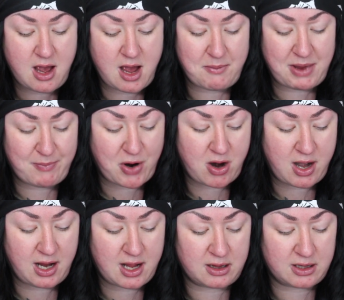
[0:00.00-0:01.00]

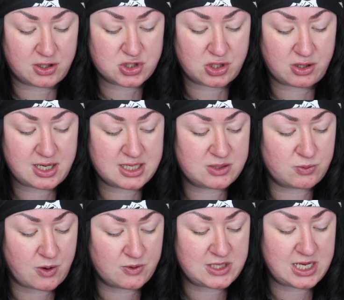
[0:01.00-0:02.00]
imparting a luxurious
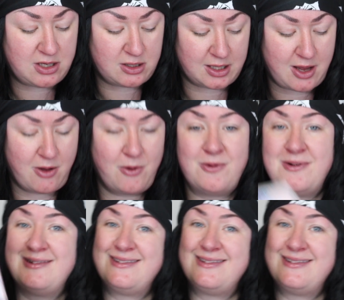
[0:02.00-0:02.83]
rosy glow.